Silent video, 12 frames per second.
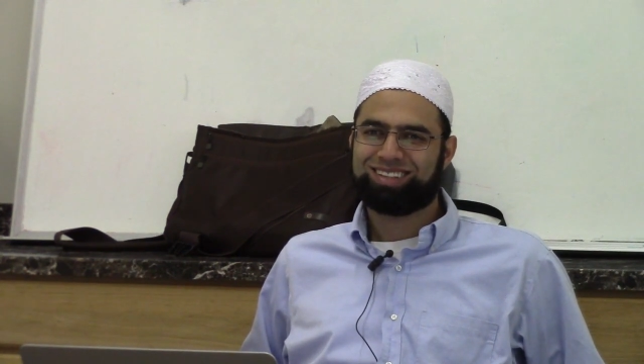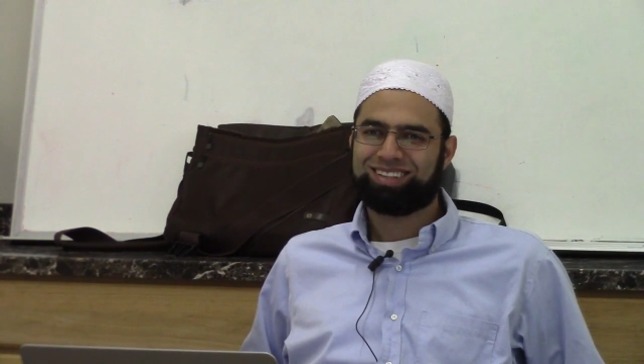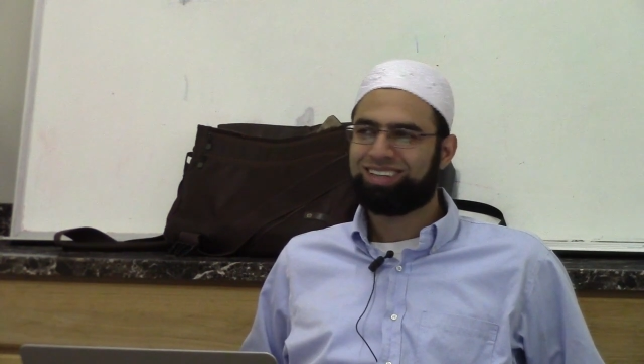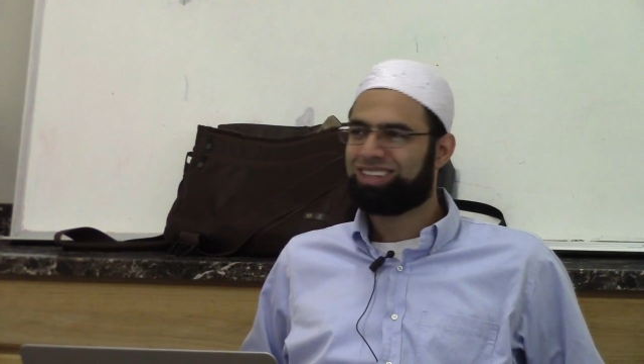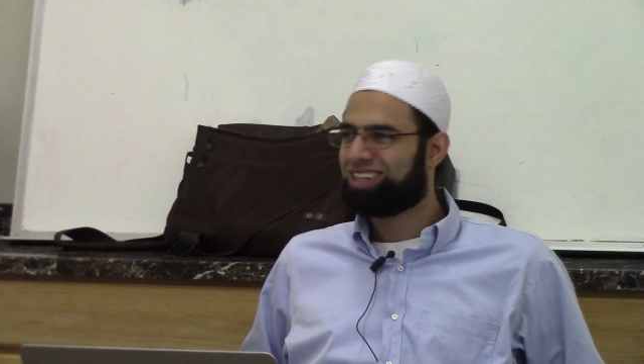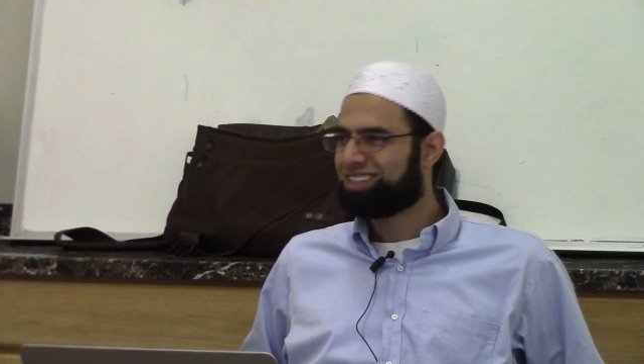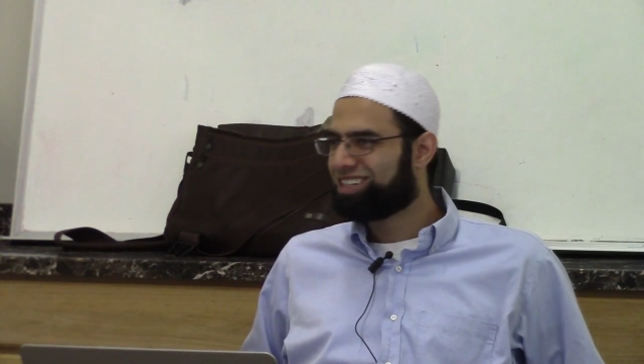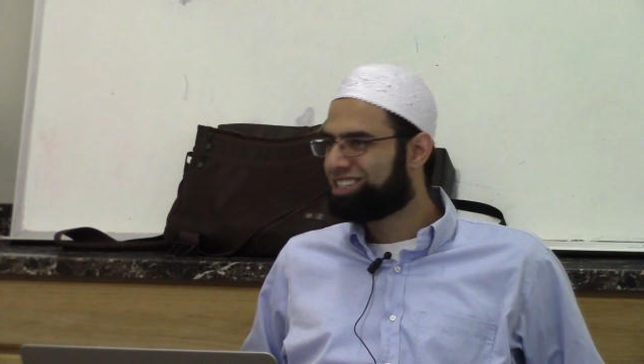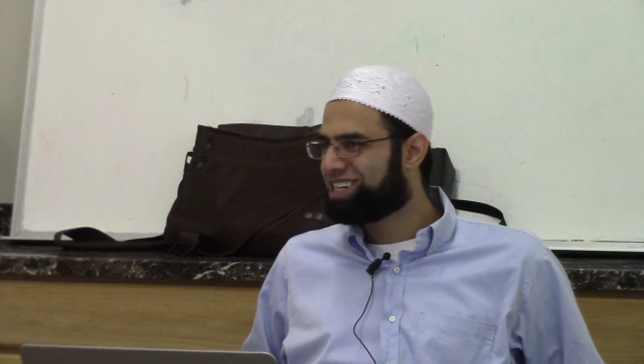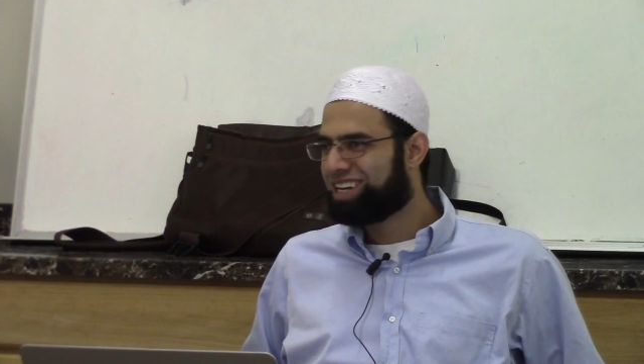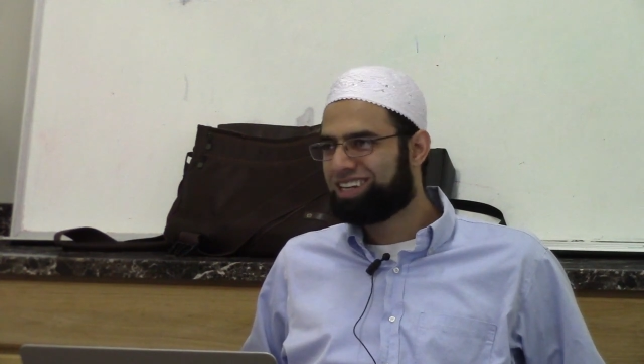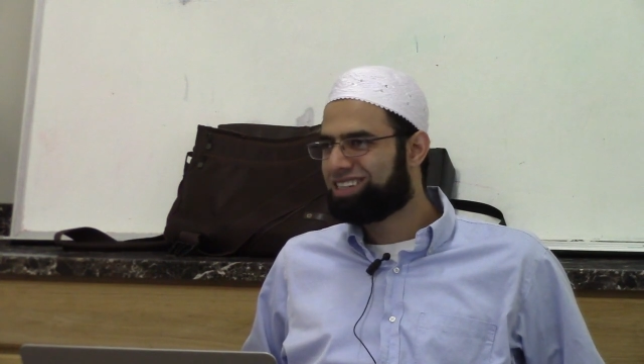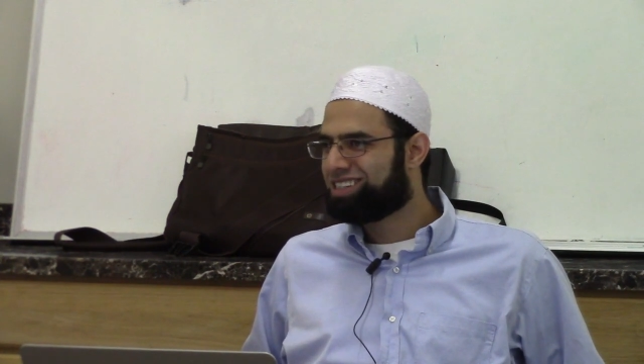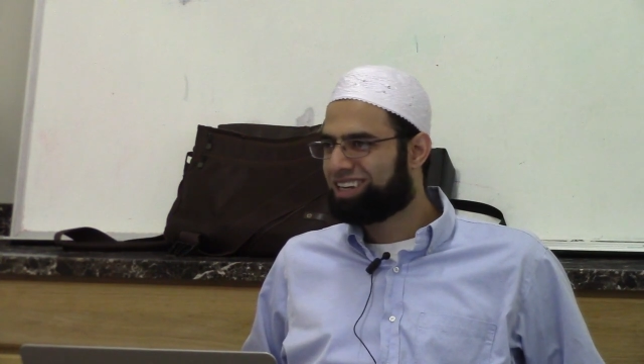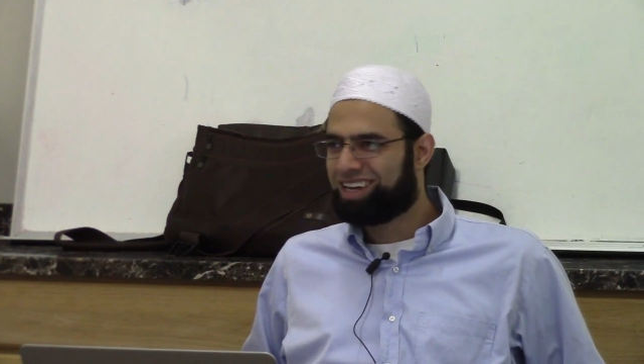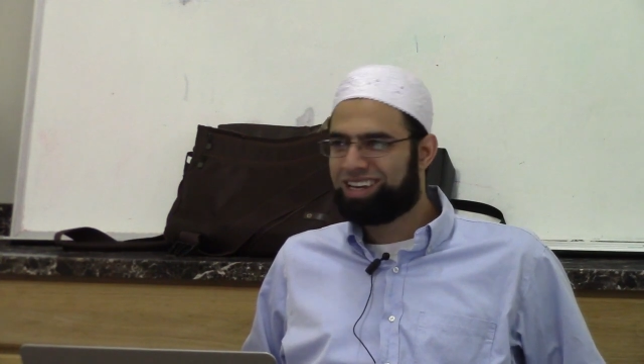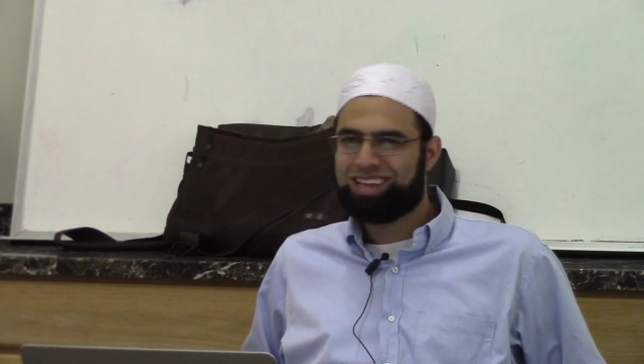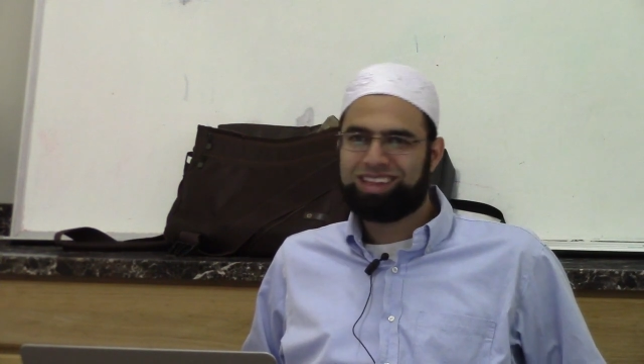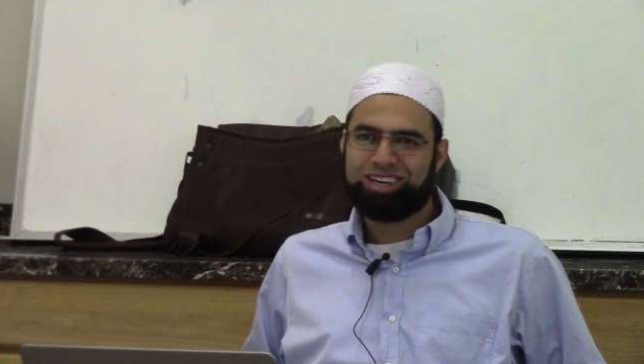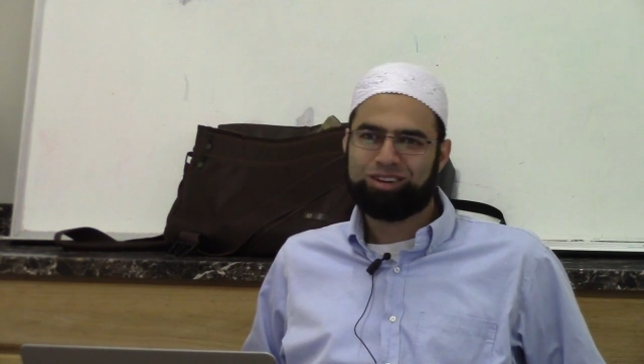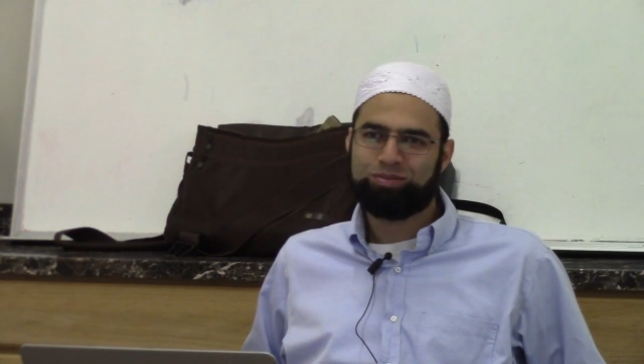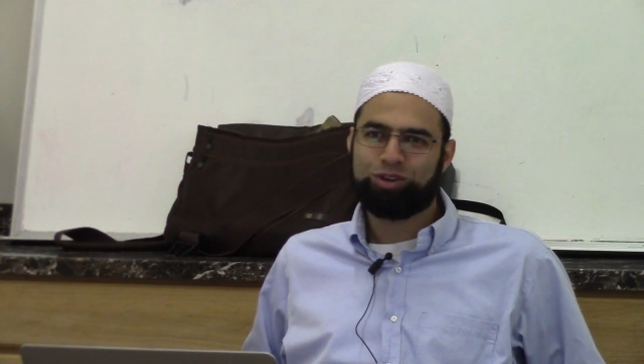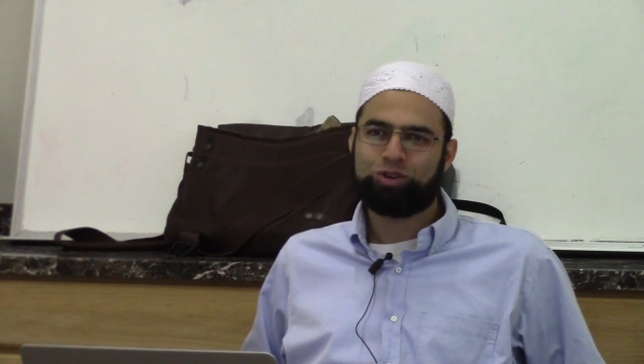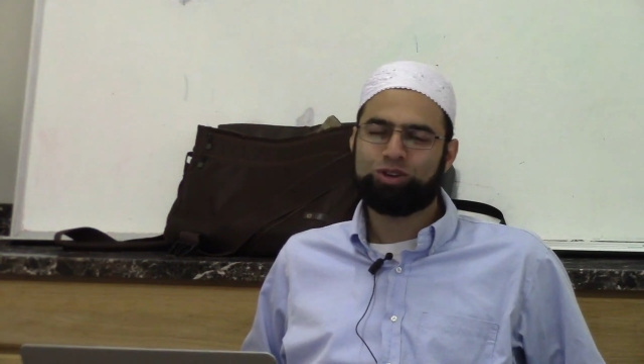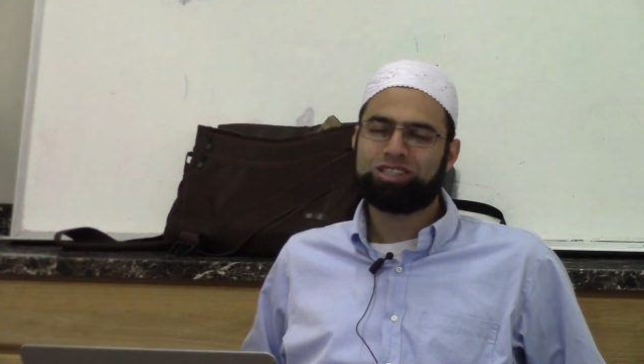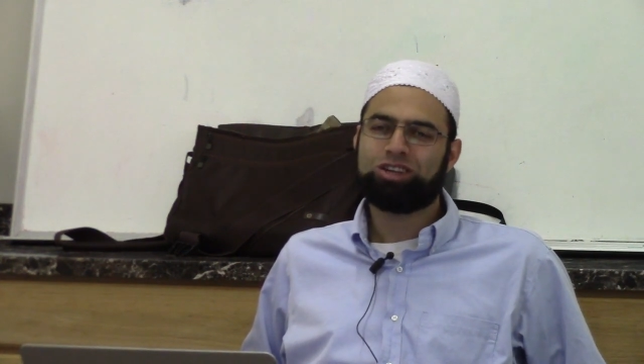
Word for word: It doesn't change anything because